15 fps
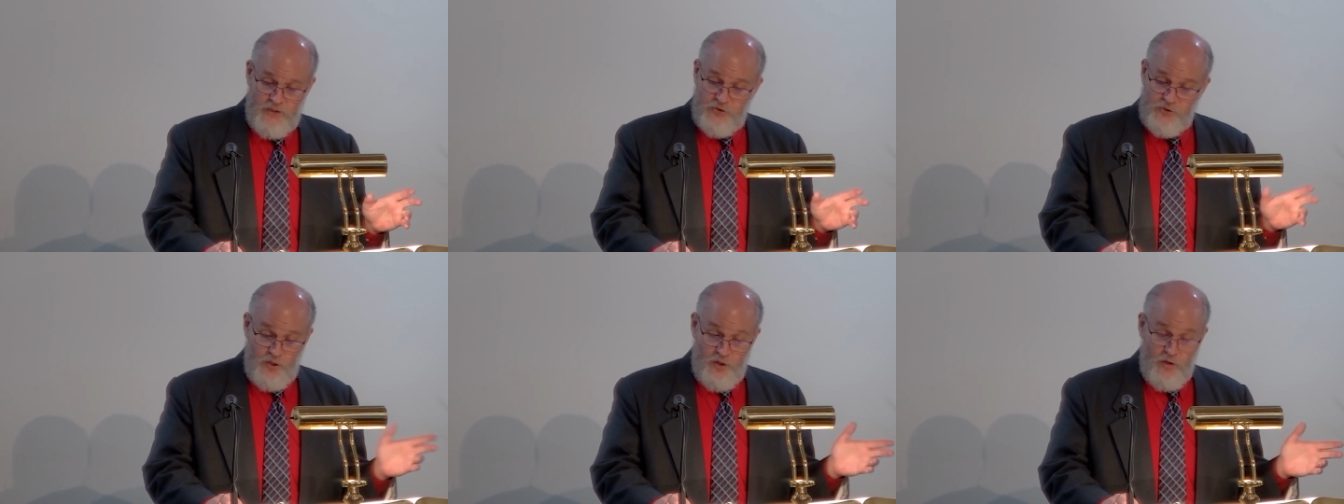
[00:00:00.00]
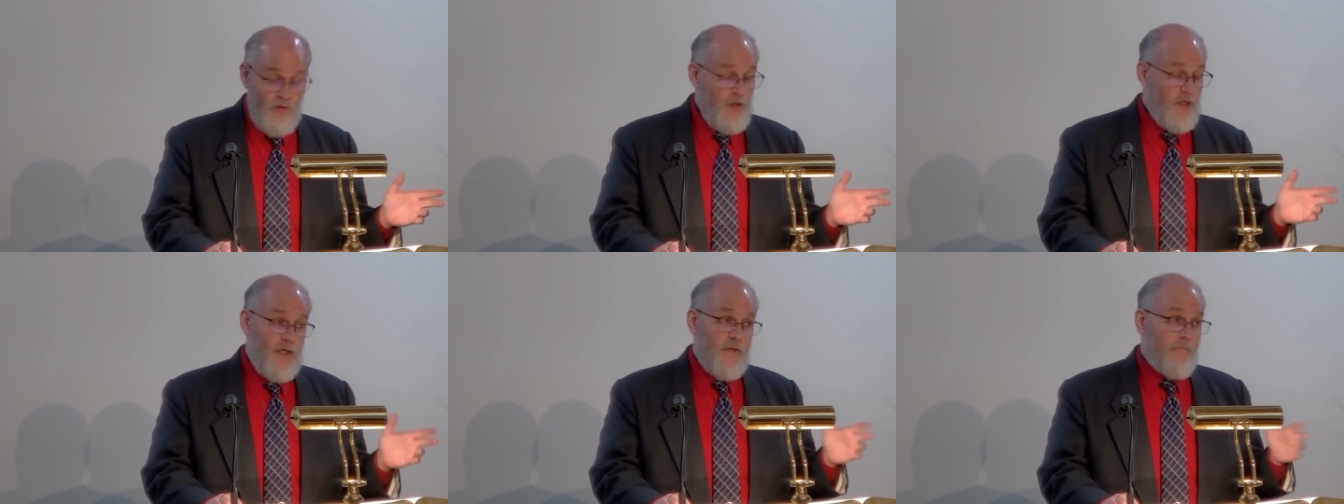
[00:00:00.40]

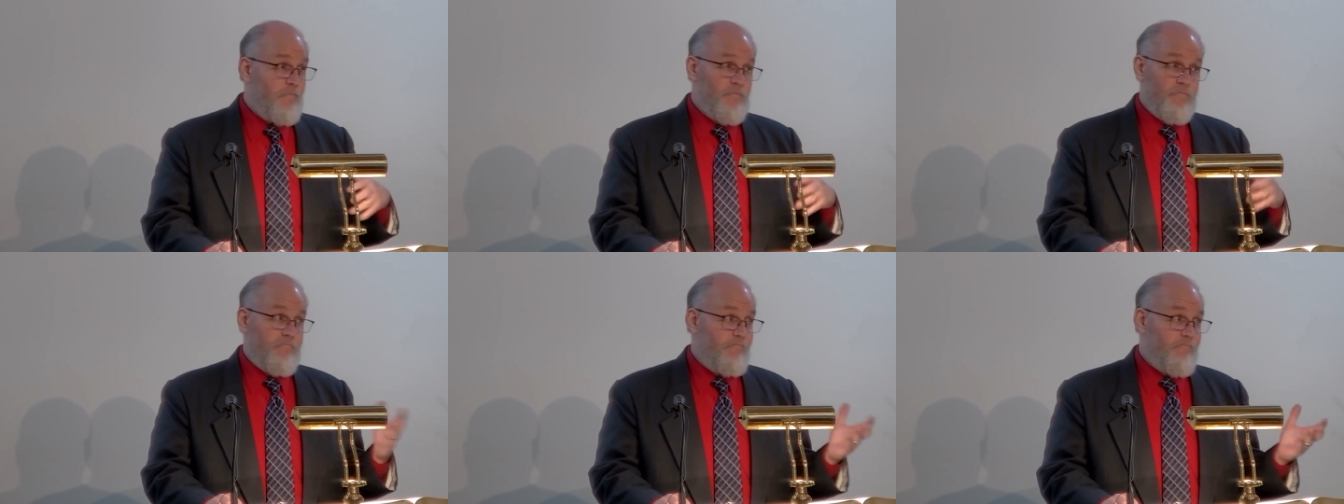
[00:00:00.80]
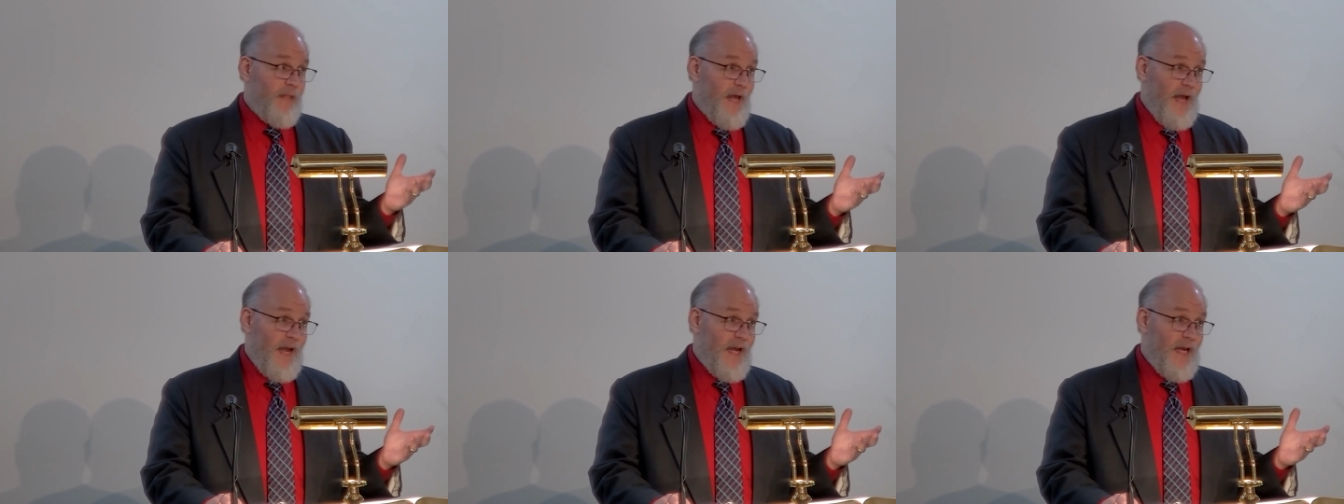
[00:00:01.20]
So
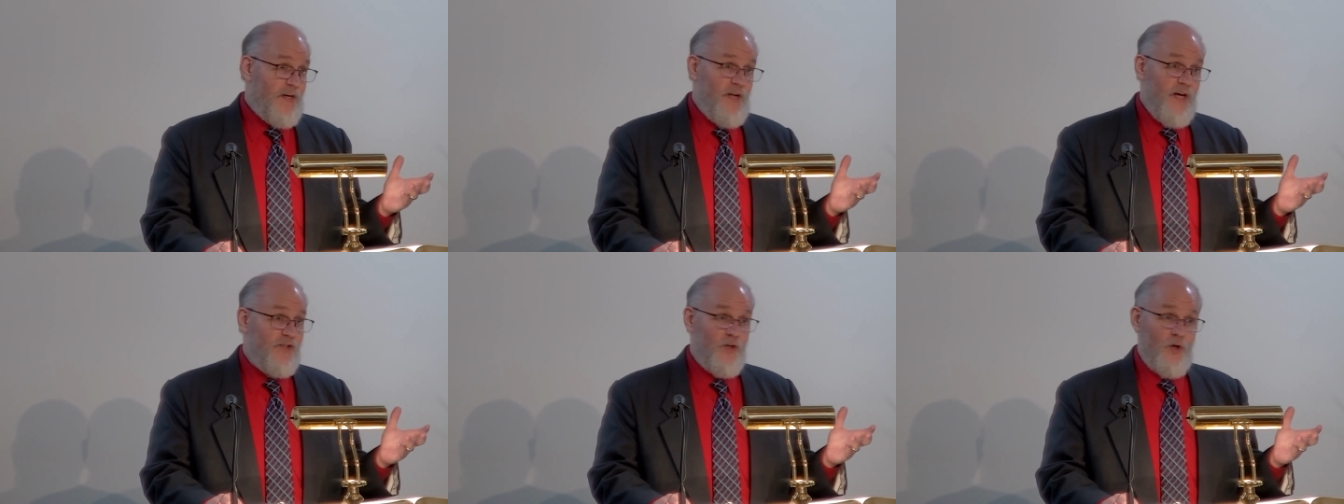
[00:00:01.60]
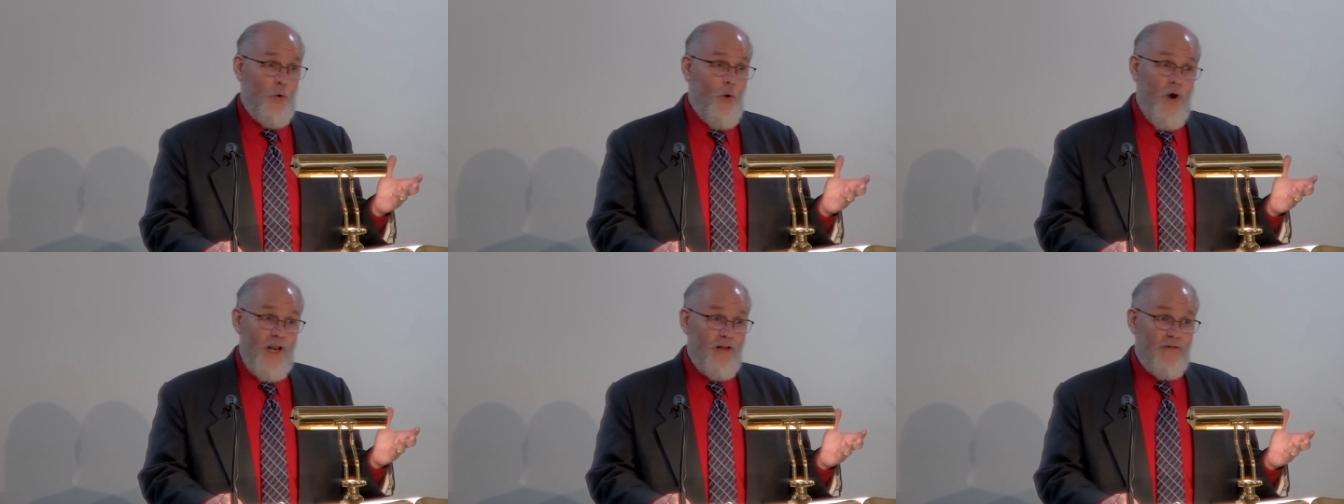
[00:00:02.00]
it doesn't
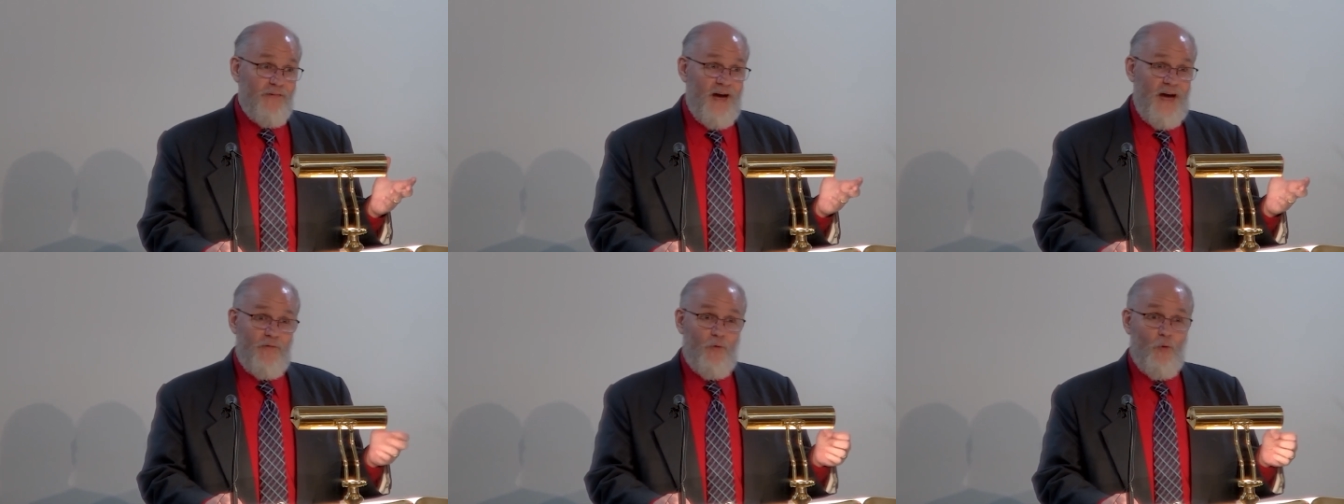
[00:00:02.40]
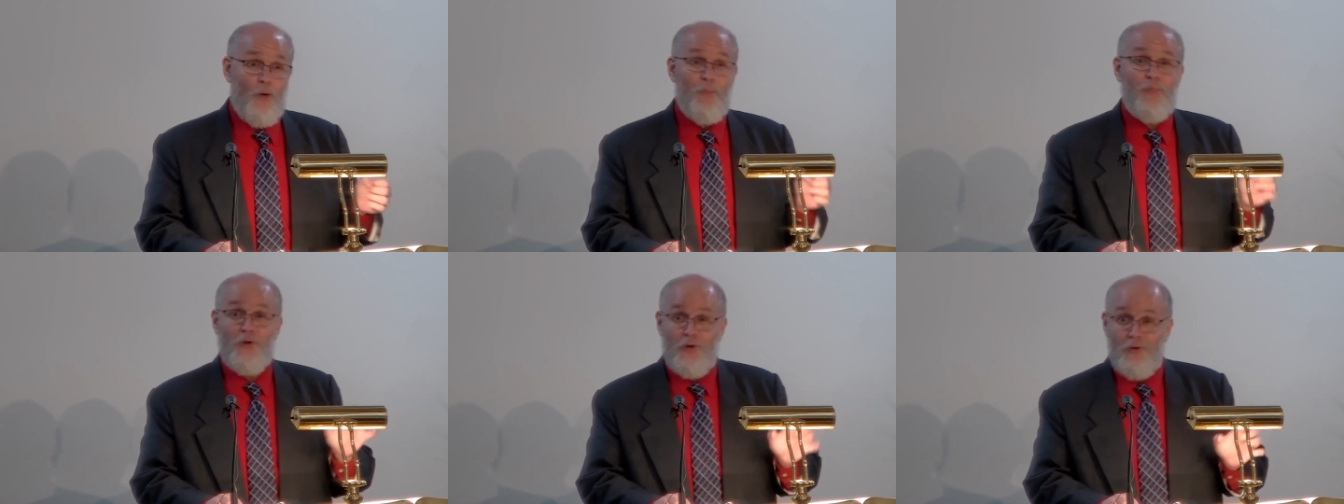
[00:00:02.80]
qualify
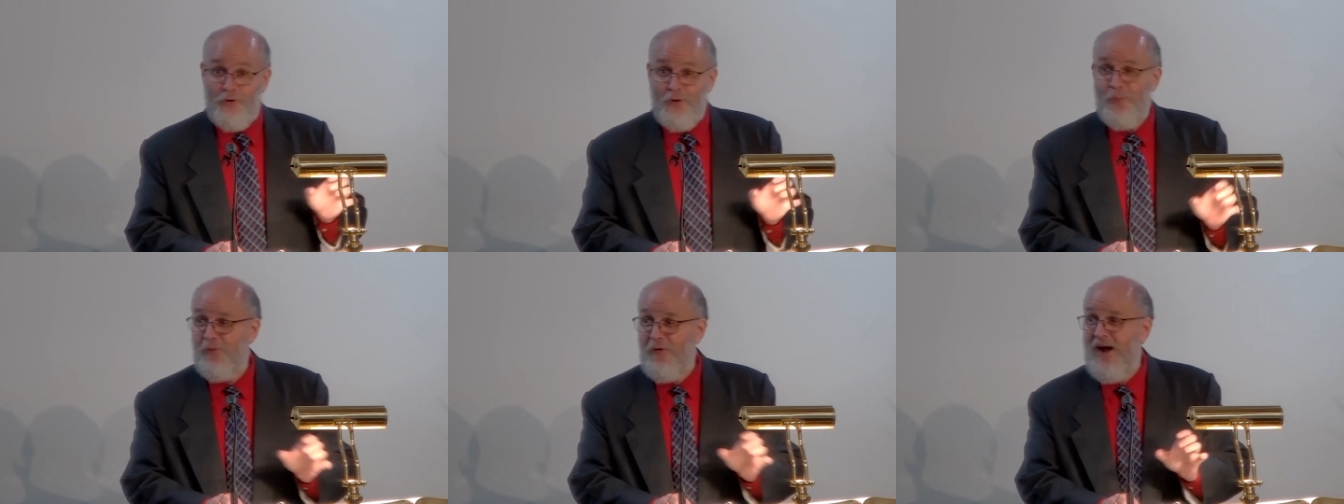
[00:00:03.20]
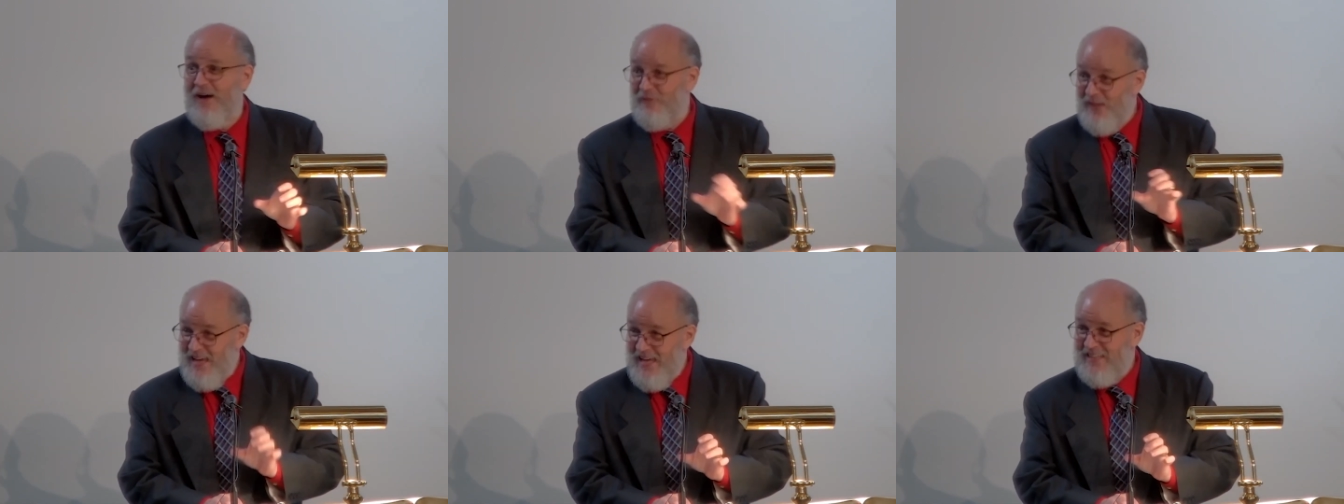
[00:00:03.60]
for plural
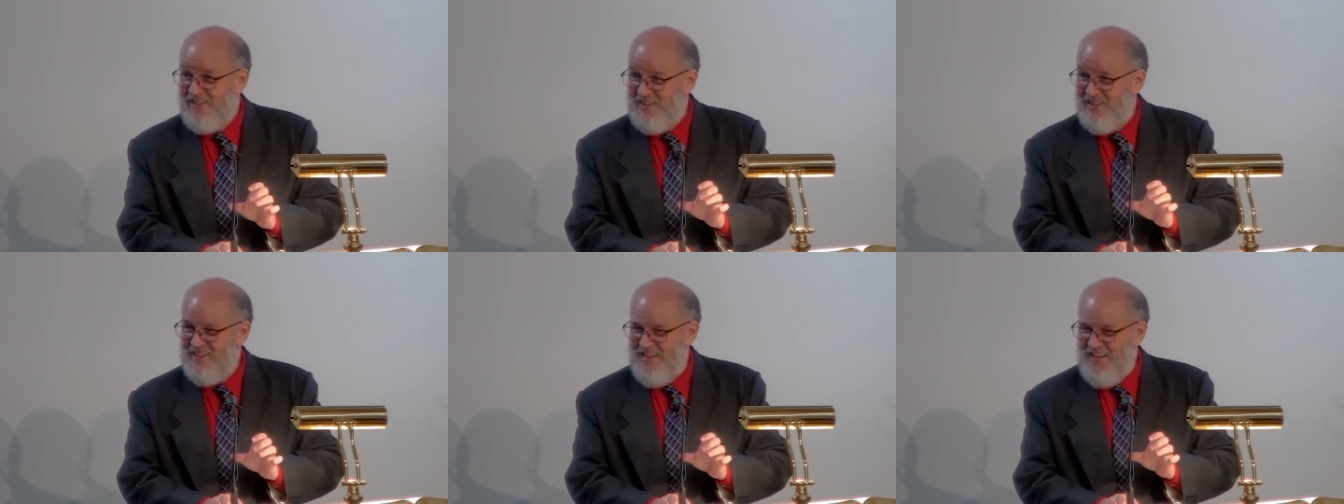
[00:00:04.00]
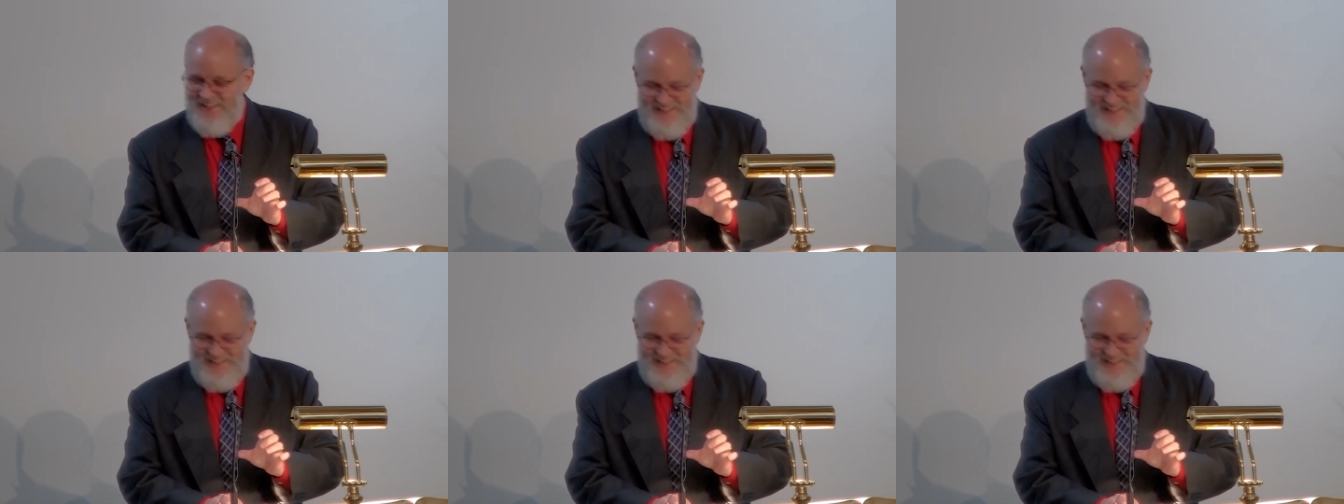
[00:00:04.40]
prophets.